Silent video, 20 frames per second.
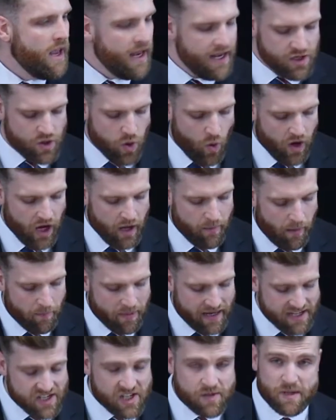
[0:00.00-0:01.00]
He's talking
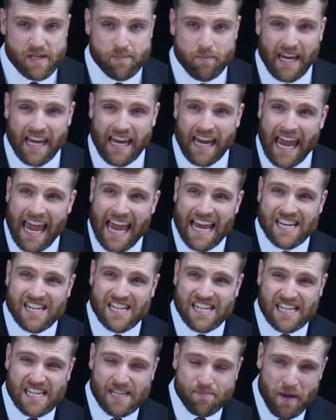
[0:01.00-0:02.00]
about being, being
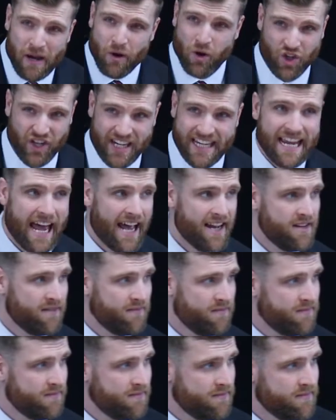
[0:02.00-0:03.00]
spiritually dead.
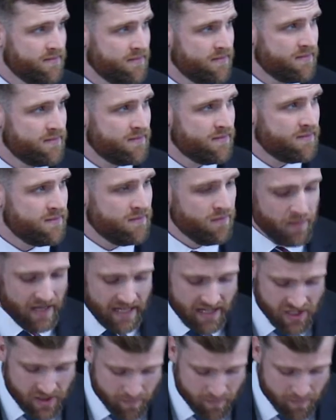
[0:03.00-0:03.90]
Being